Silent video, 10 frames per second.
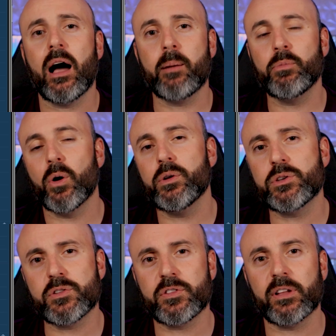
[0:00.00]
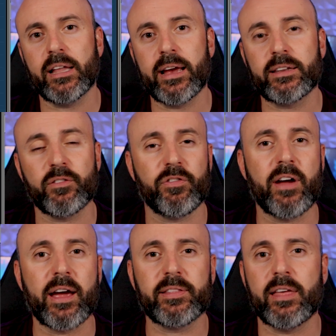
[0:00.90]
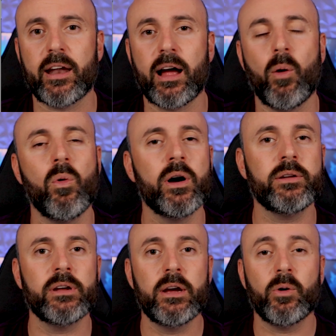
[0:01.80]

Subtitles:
I'm going to select the fact that I want